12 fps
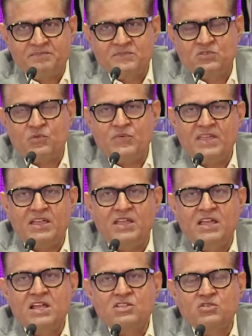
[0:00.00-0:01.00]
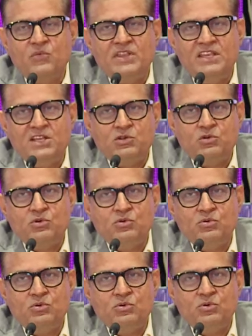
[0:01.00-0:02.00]
So we need to
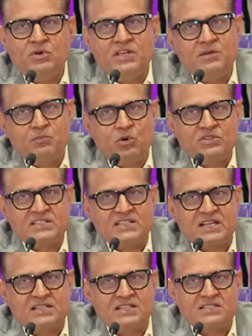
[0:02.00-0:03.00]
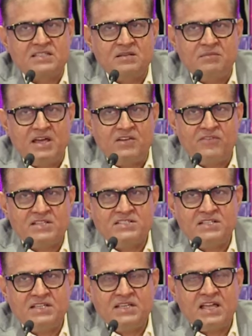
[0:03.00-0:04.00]
do in both the sectors, in
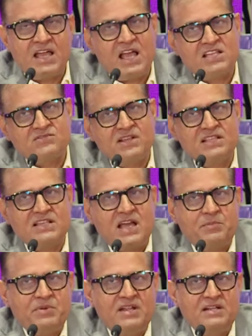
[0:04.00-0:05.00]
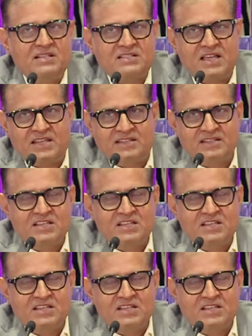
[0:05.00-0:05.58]
manufacturing as well as IP and design.